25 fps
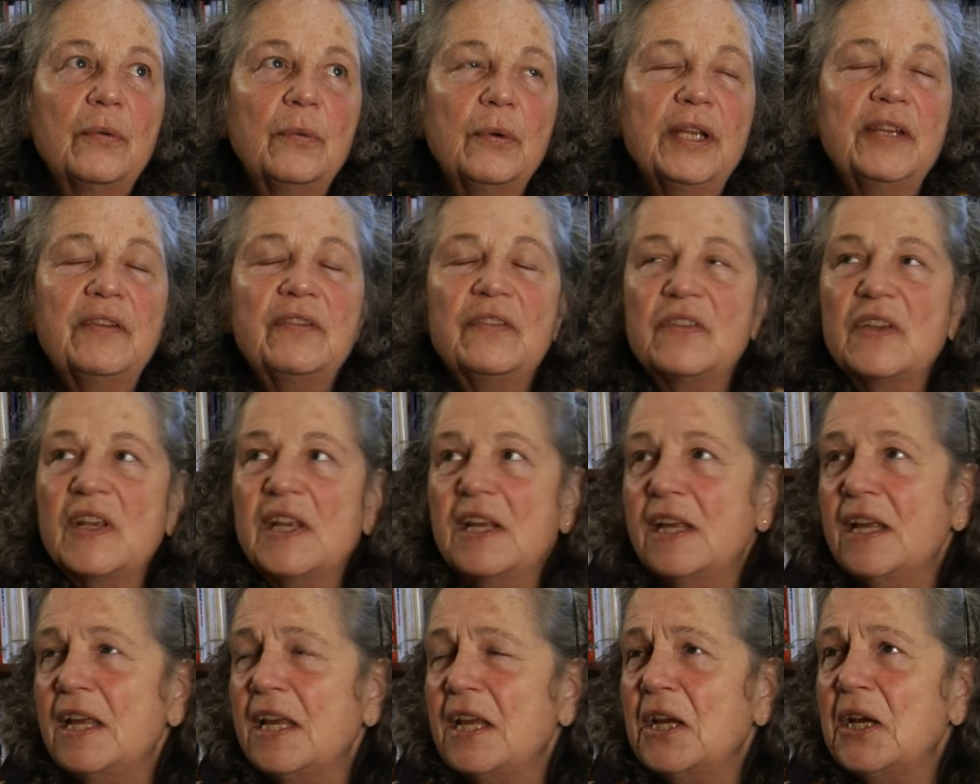We
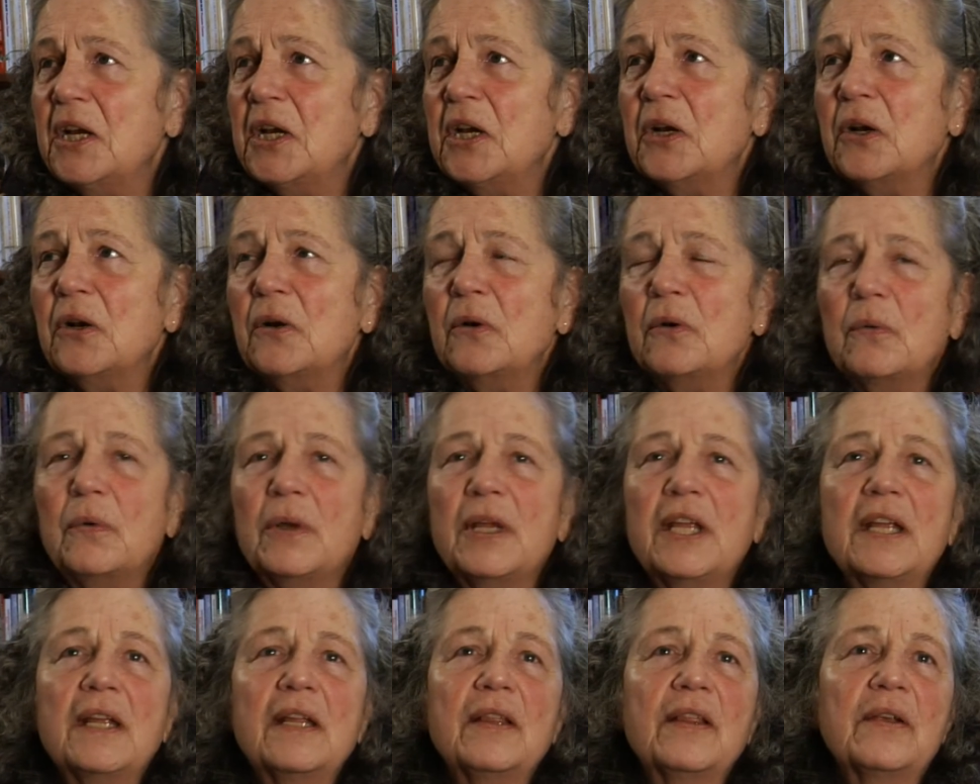sing here,
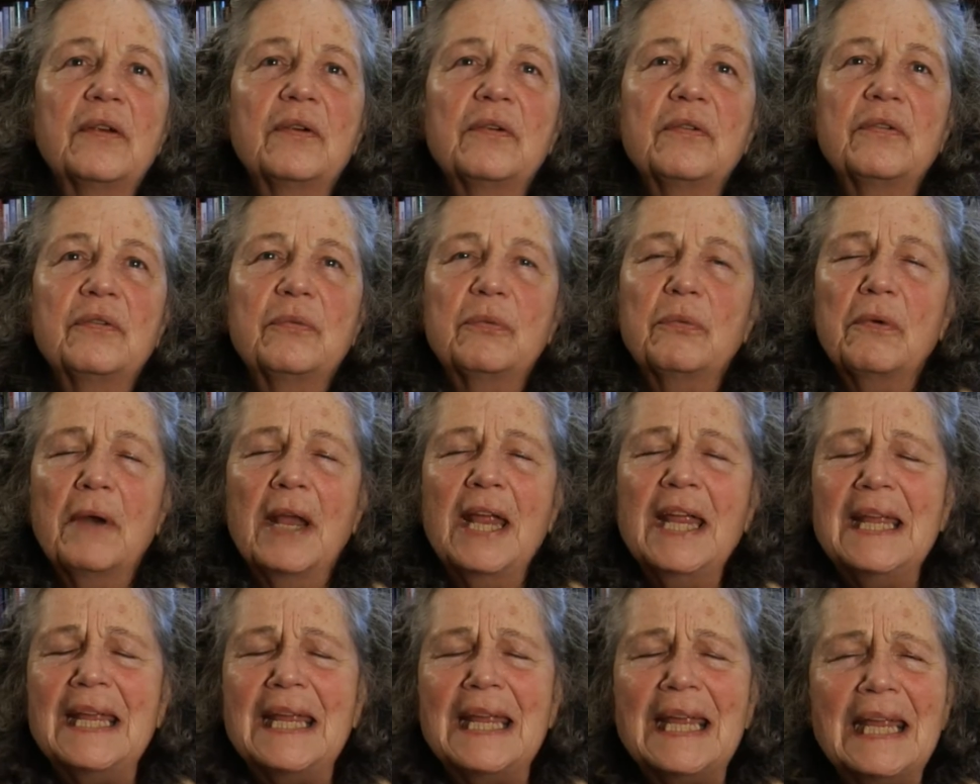there's
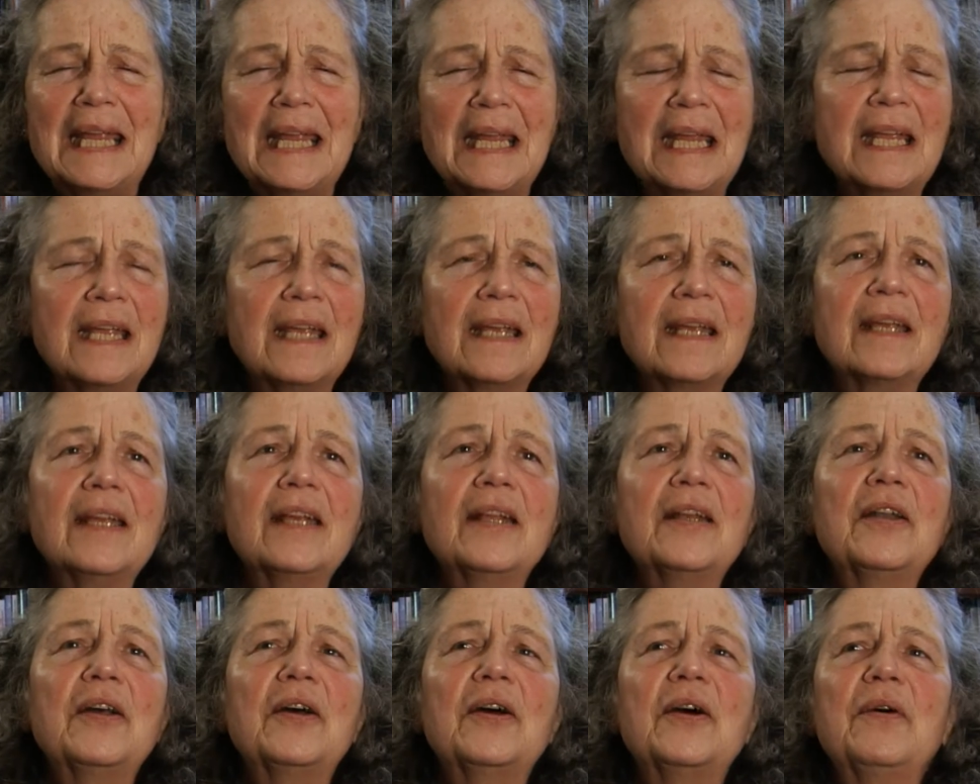Reiki,
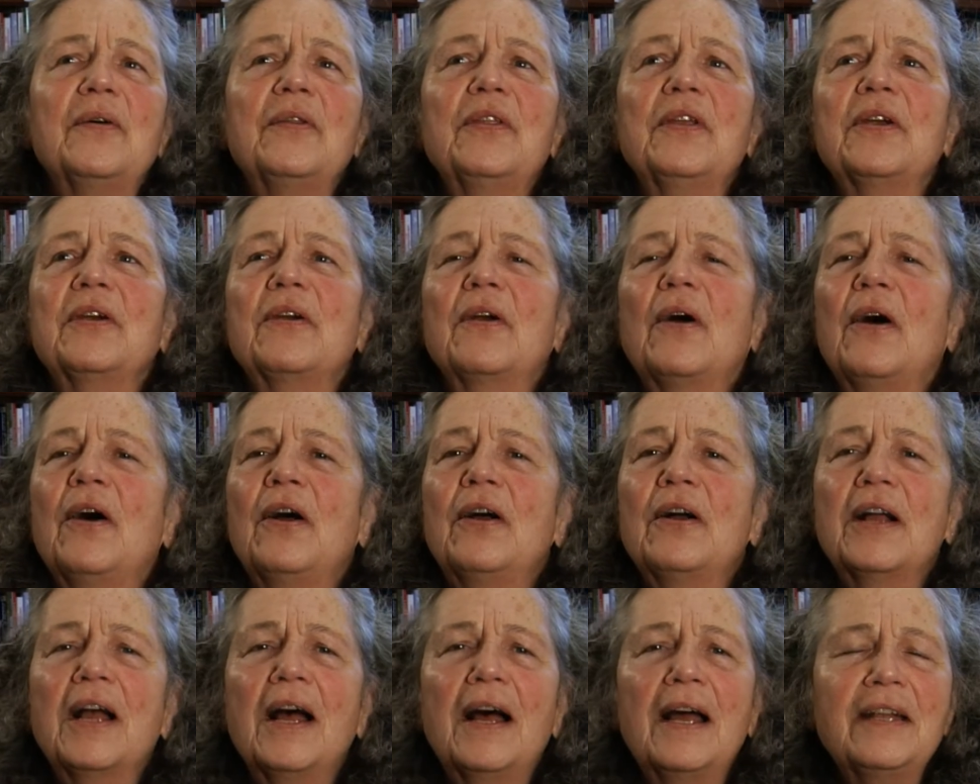there are
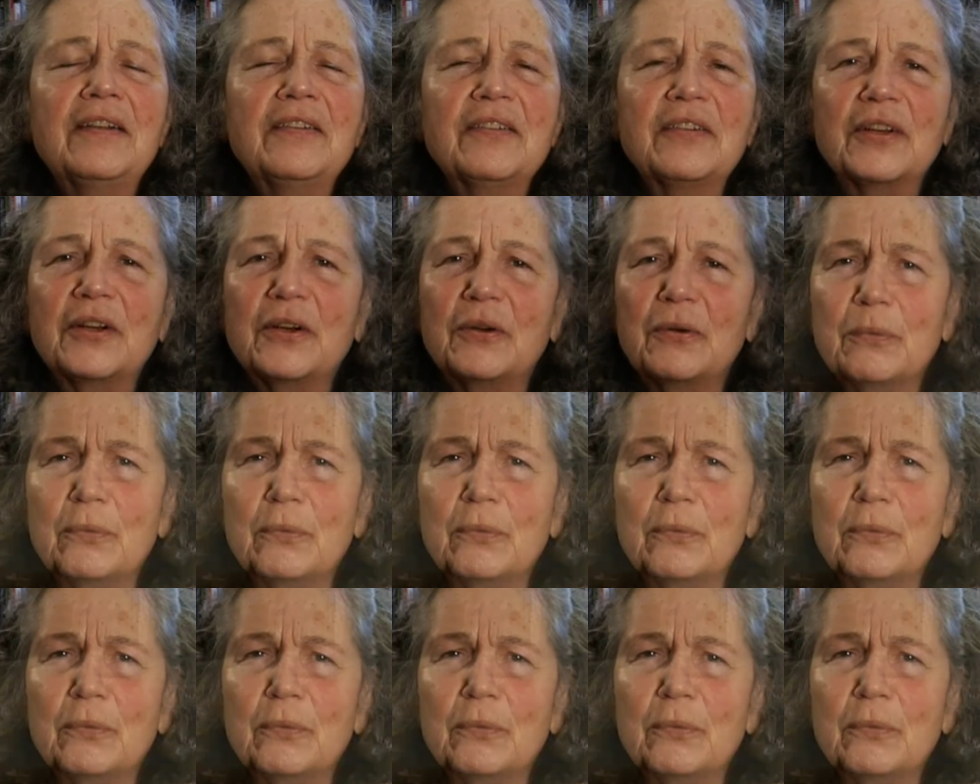all kinds of